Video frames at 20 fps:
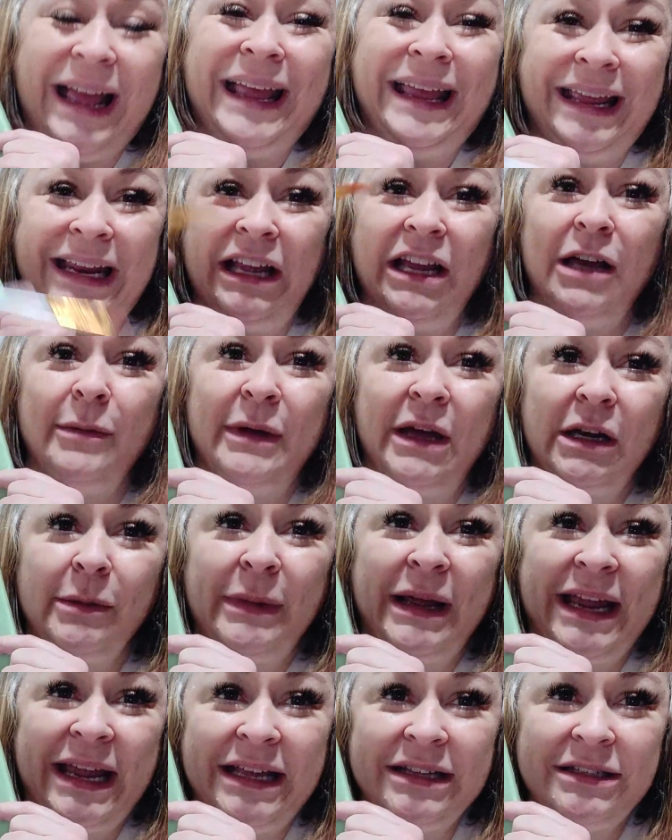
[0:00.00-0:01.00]
and come out of
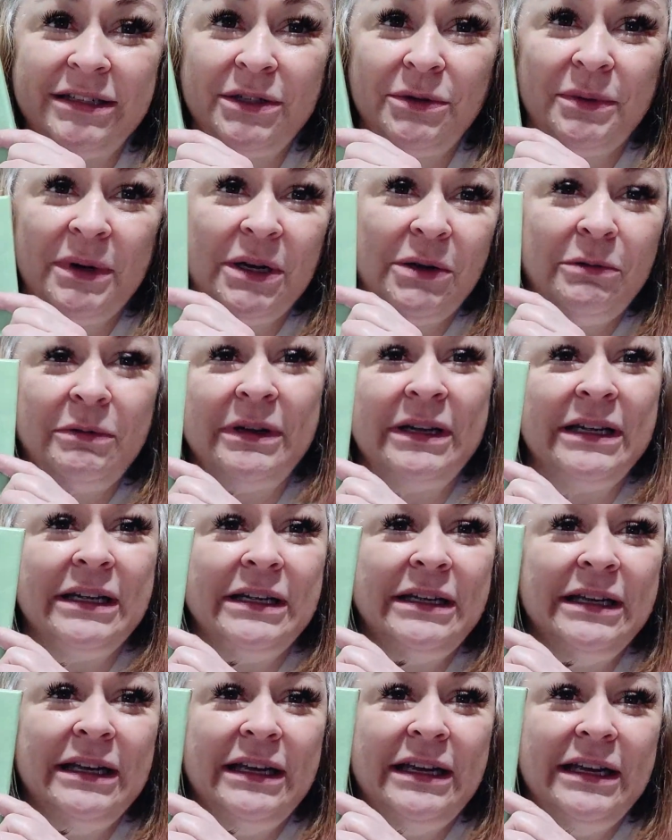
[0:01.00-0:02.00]
my hands the right
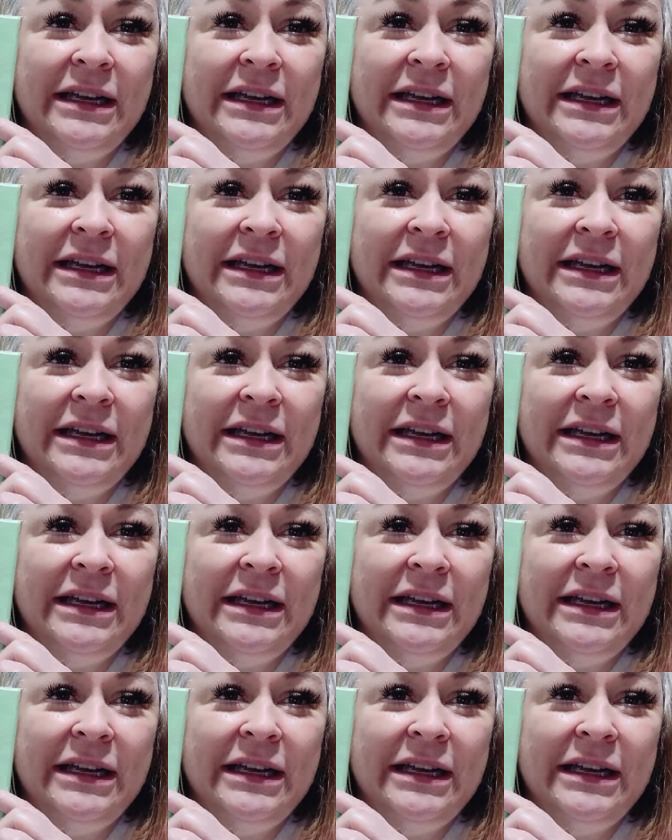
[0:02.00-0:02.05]
way